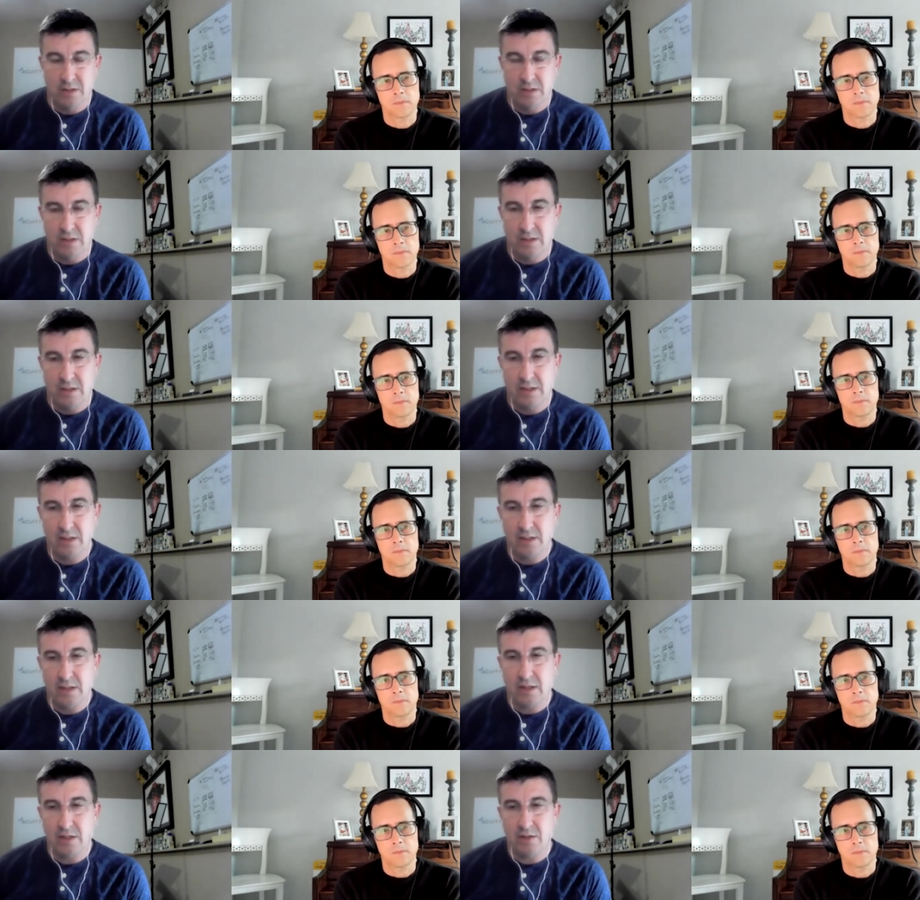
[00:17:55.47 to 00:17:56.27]
Speaker 1: It
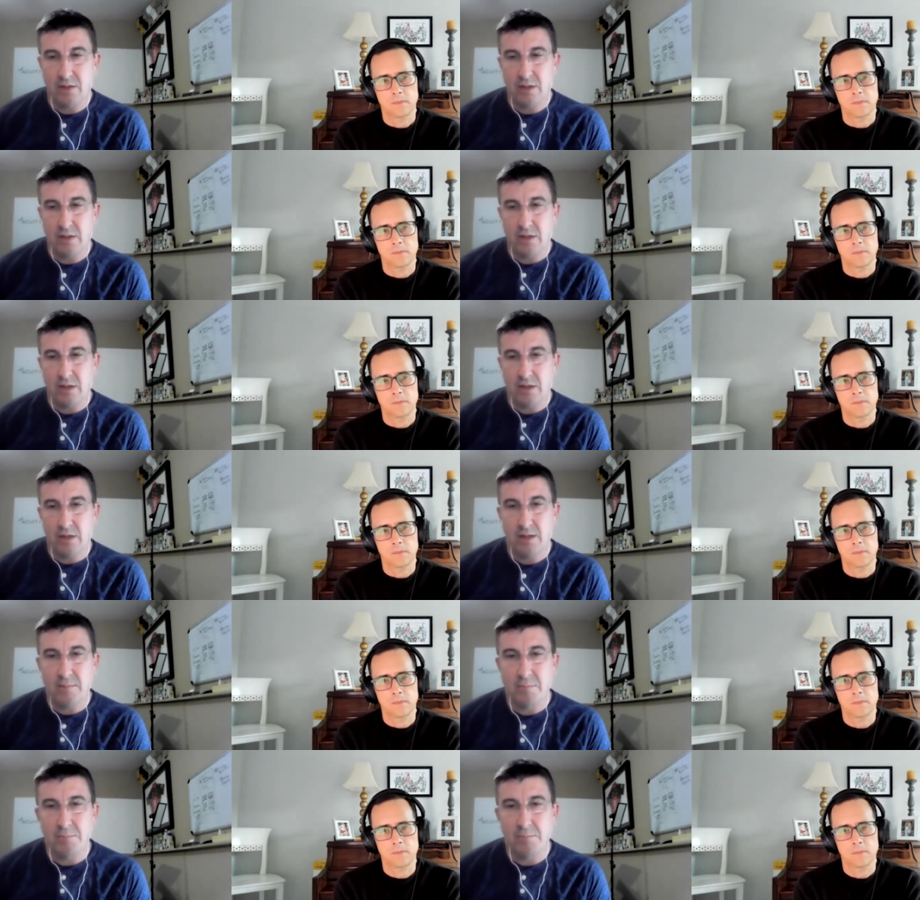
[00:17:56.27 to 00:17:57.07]
it
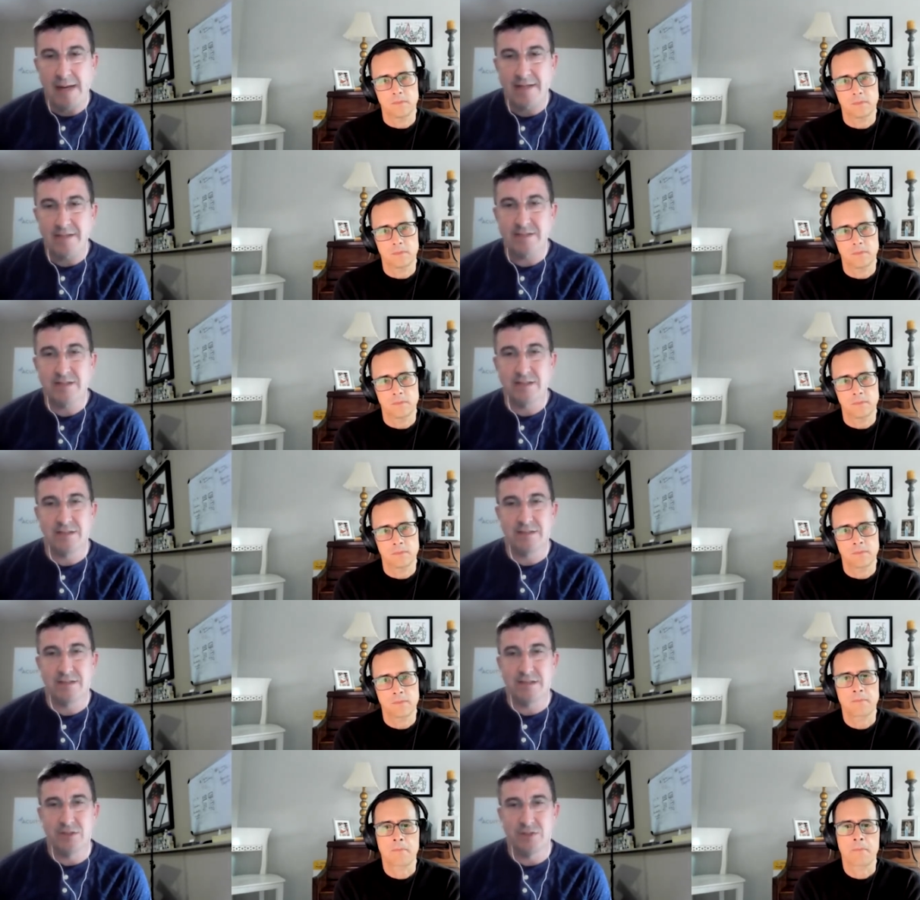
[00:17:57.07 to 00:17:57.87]
it makes the
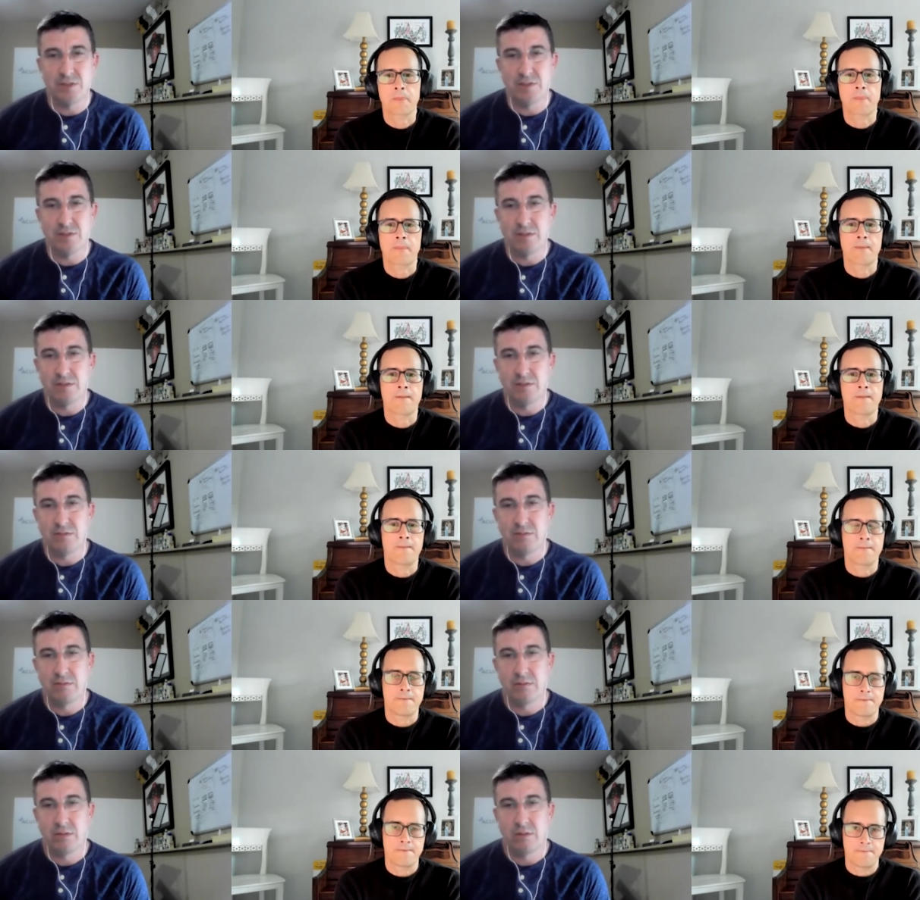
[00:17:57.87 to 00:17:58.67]
decision
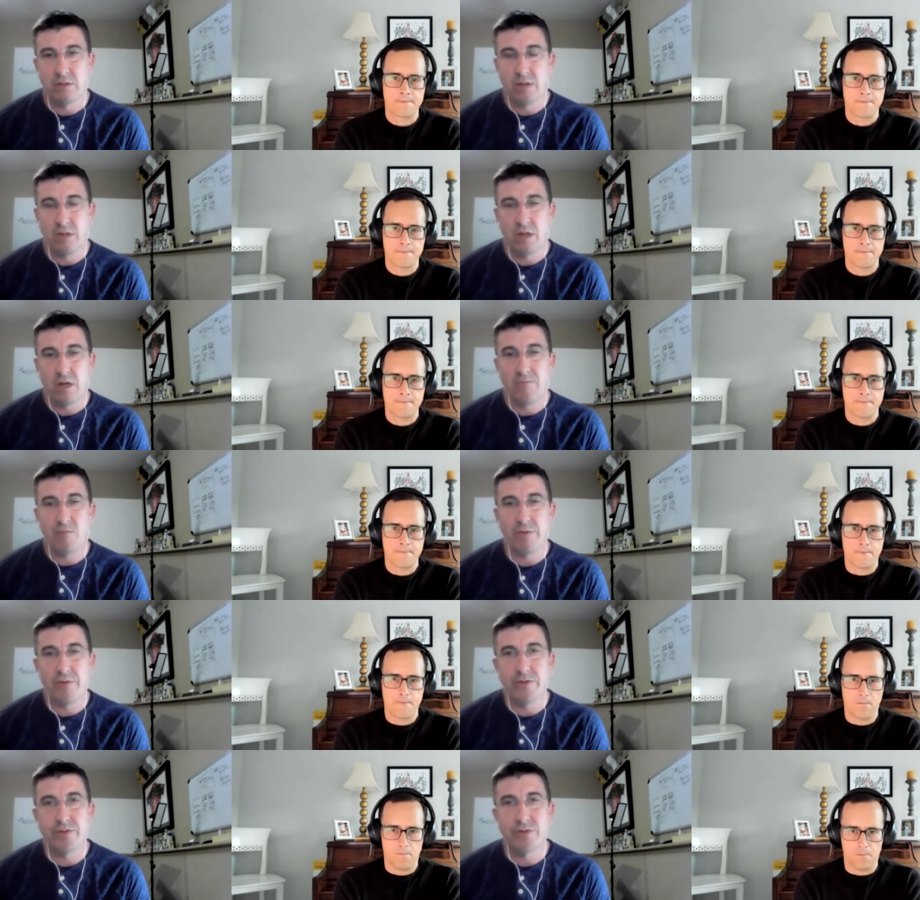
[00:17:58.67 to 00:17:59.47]
of
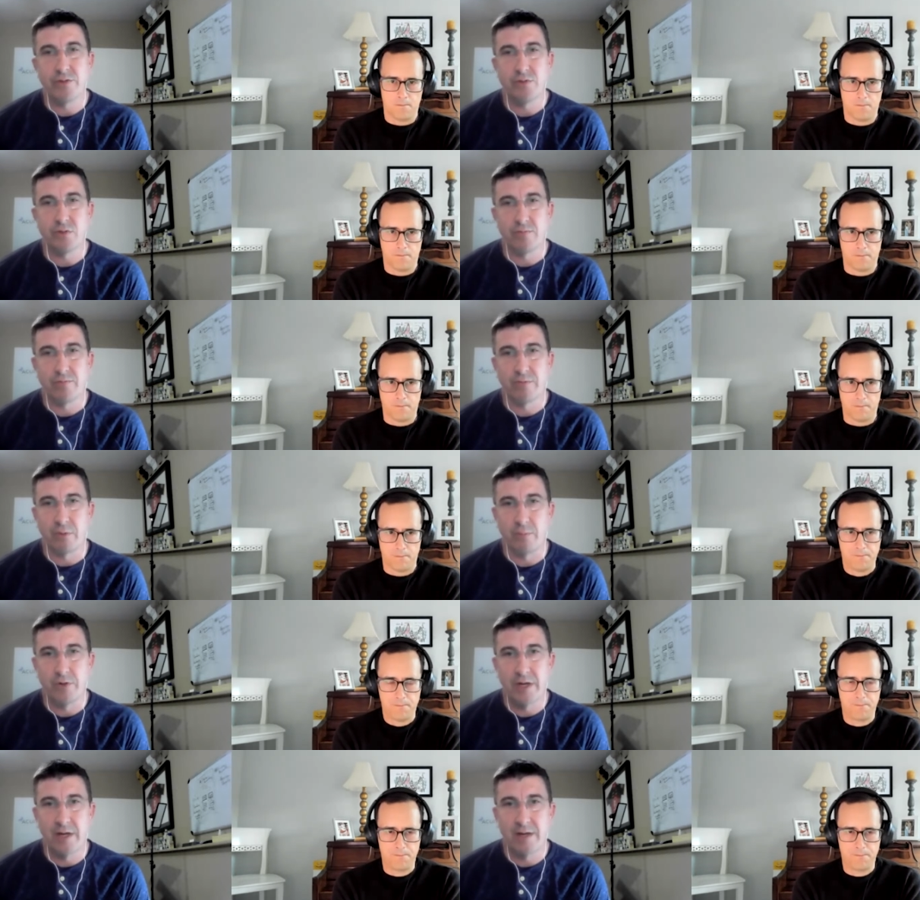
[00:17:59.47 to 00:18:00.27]
whether to use your firm
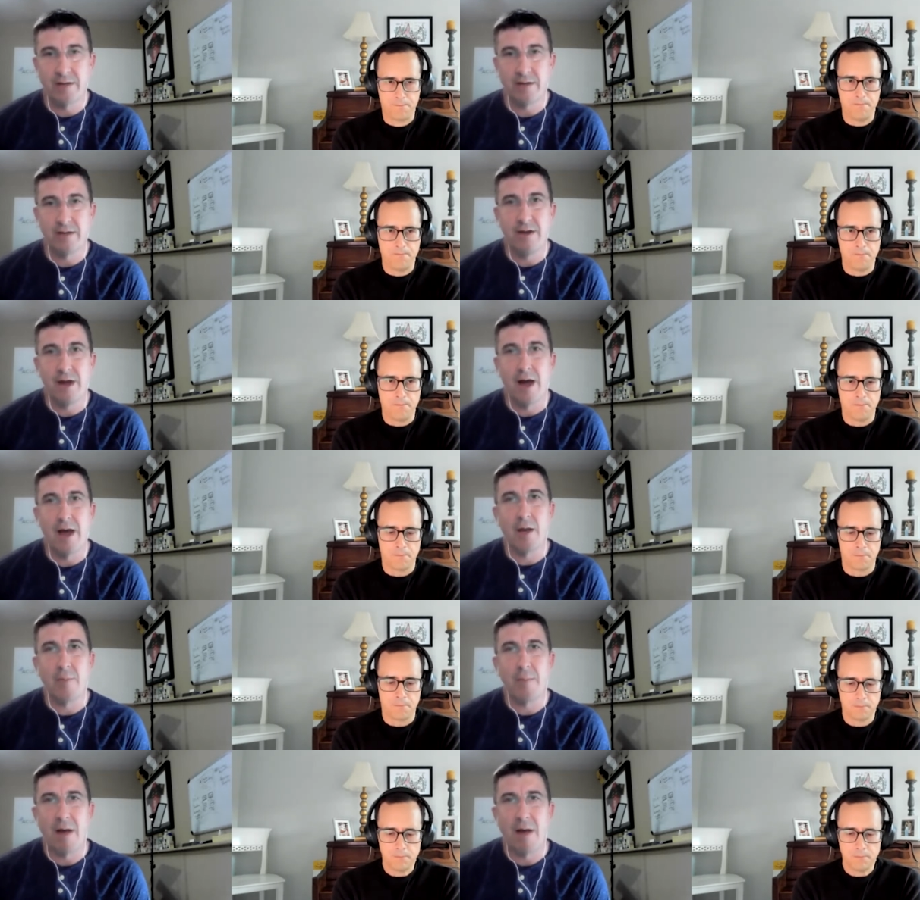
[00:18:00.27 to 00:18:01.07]
or not not
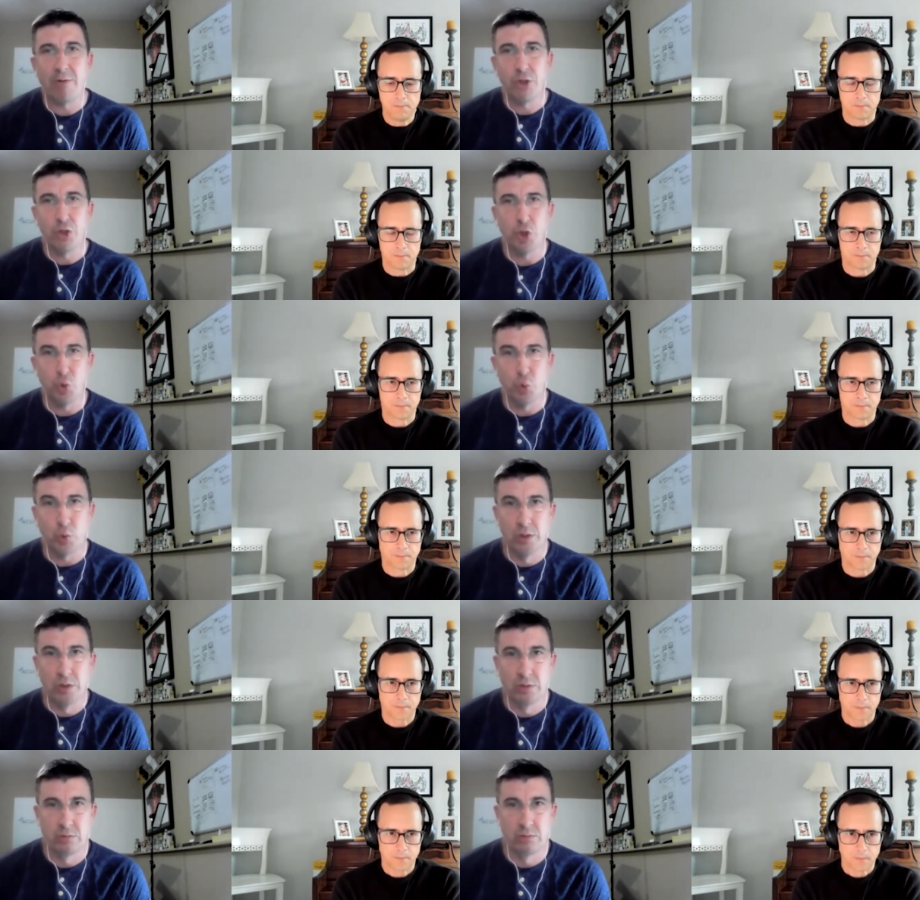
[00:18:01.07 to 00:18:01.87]
about you
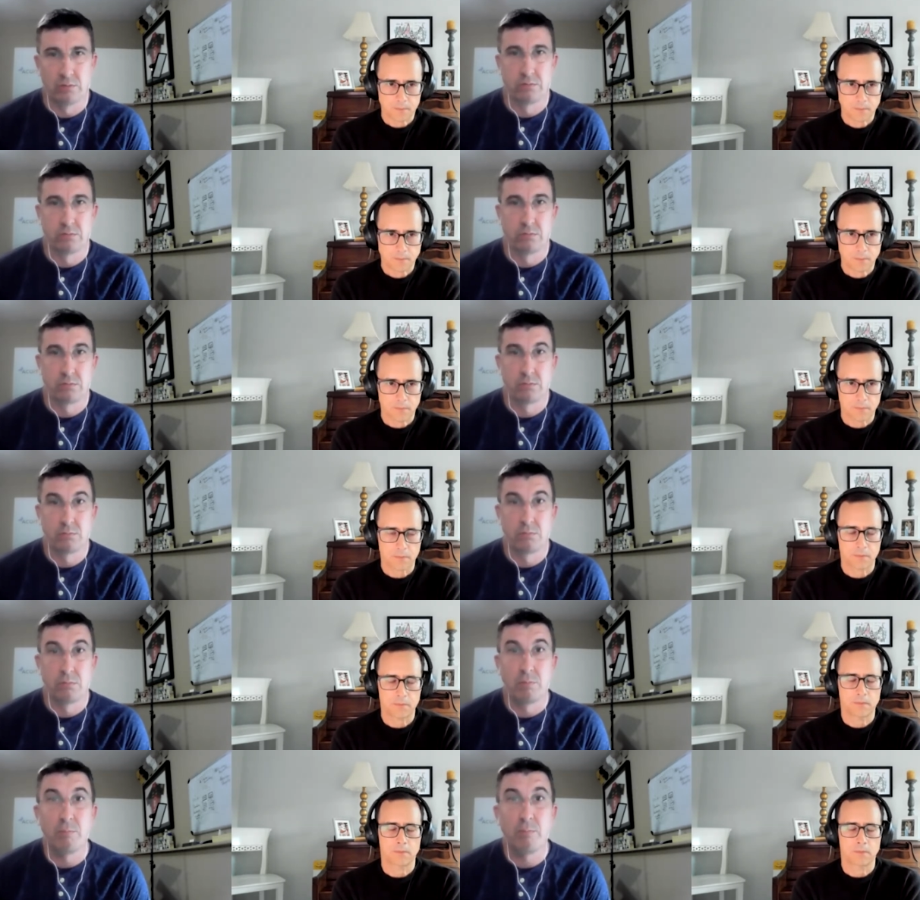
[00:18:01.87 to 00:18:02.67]

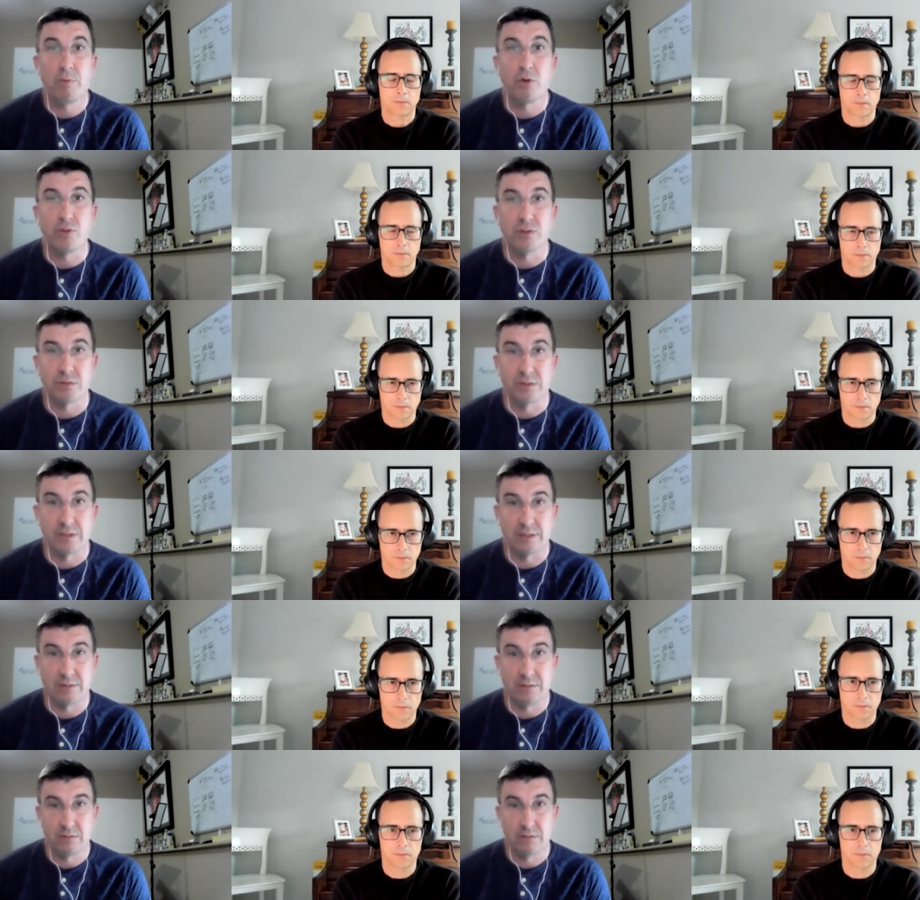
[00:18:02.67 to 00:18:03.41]
personally.